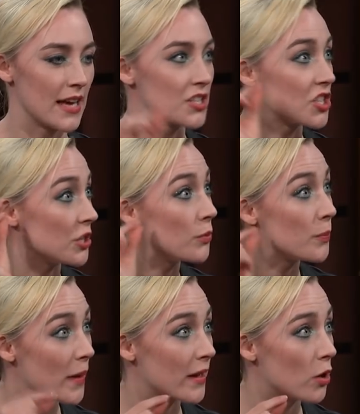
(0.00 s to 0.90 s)
that she
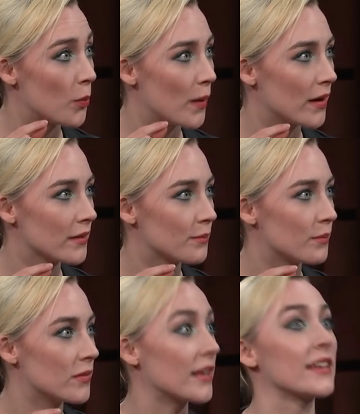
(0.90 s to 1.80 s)
would pick up on,
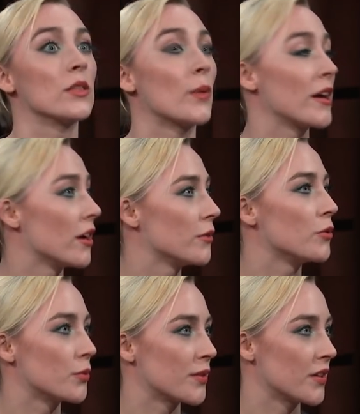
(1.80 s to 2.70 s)
like in the way I
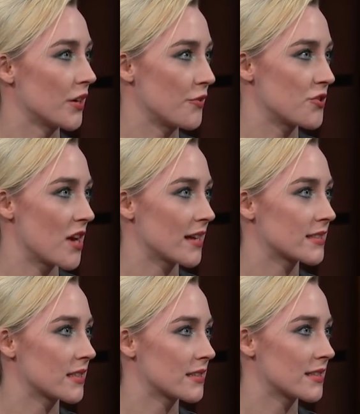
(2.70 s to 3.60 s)
would with an Irish
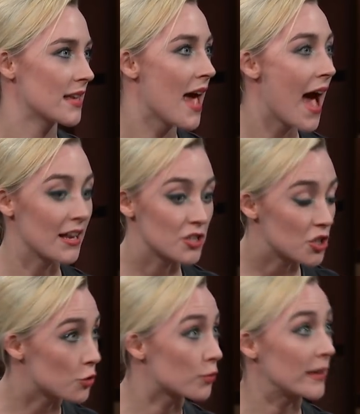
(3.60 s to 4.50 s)
accent. Yeah. And
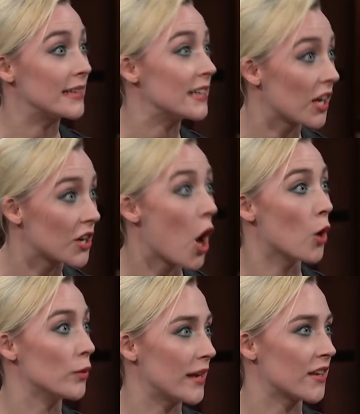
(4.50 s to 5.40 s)
she'd really, like,
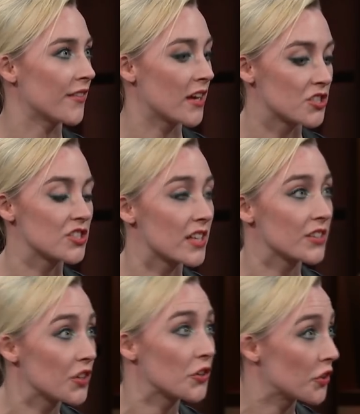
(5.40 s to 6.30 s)
hone in on that. She's
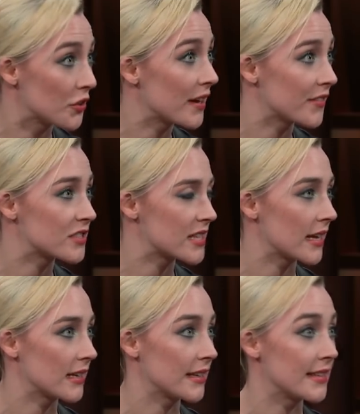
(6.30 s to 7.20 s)
like, no, no, no, you have to
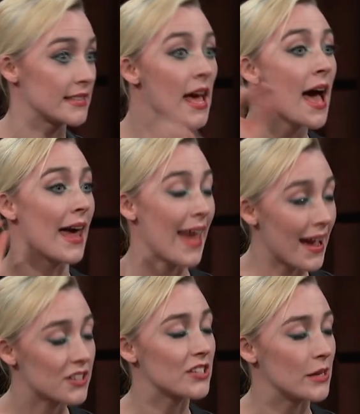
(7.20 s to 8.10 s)
say it like this. And
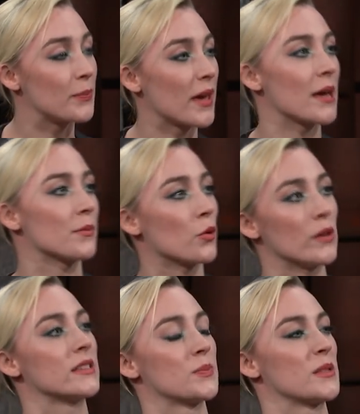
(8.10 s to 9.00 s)
actually it became
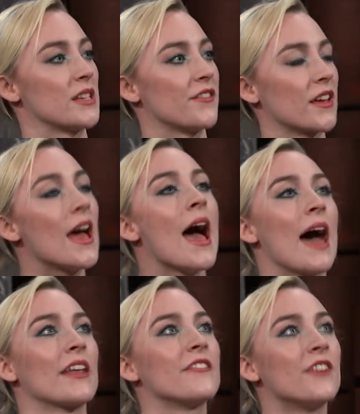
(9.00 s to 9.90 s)
quite specific.
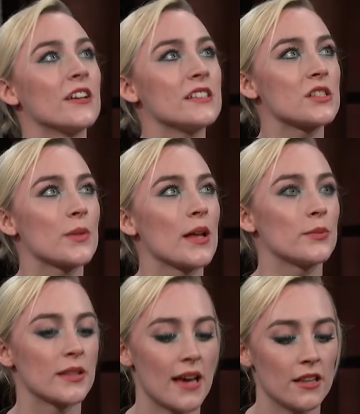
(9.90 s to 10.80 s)
And I find as well
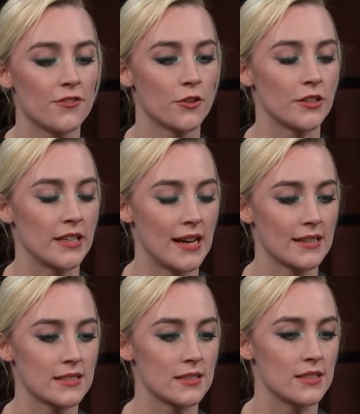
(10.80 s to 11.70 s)
with Californian
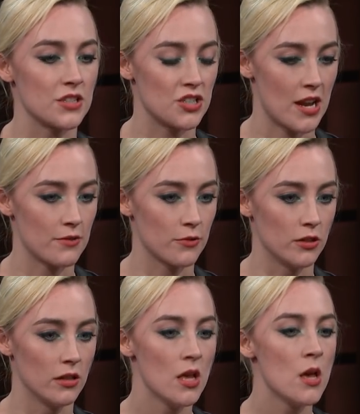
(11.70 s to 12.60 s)
accents in
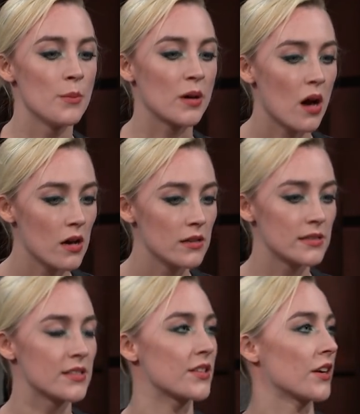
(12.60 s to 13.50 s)
general,
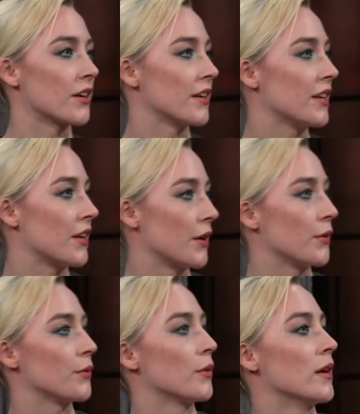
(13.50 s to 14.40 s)
because they're, you
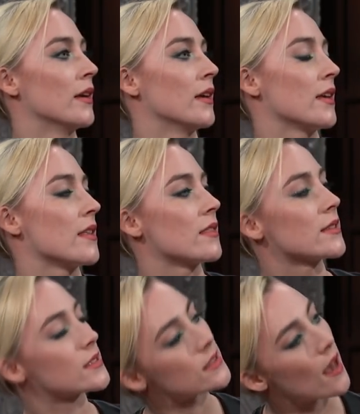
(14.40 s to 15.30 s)
know, in the
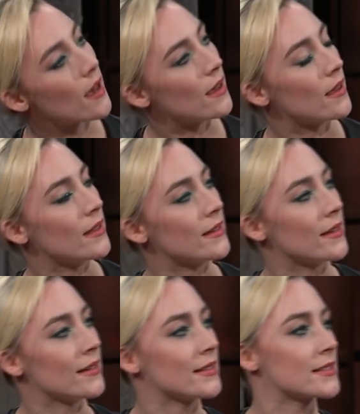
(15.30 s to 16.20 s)
sun,
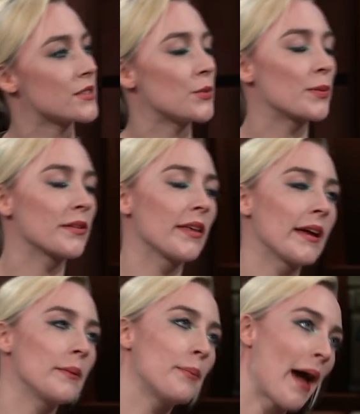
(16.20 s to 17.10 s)
and it's super
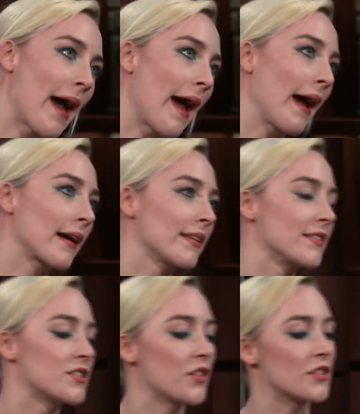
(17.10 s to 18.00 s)
laid back,
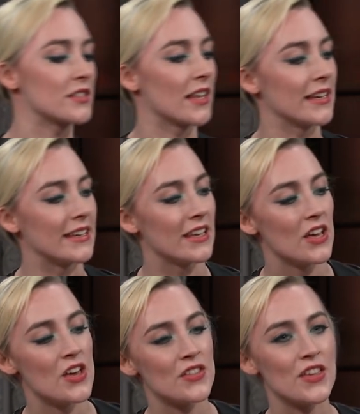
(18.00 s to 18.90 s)
and so there's, like,
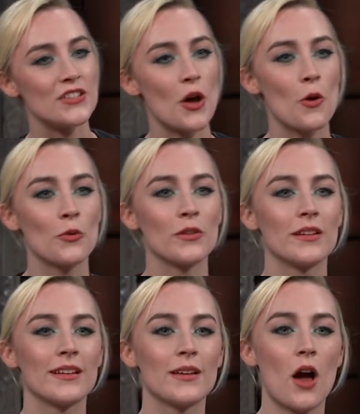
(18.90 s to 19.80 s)
they don't...
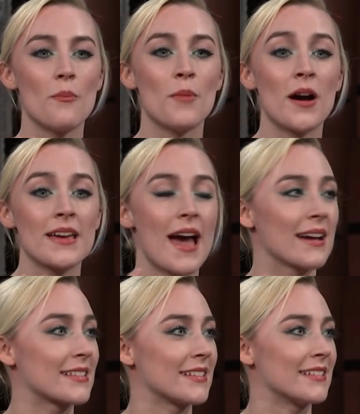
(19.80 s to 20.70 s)
My
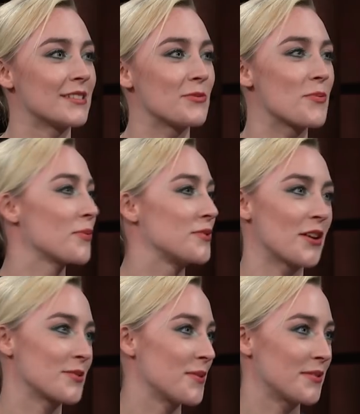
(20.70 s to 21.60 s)
accent, we probably
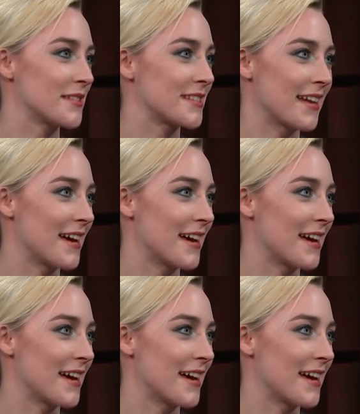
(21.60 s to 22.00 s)
talked about this the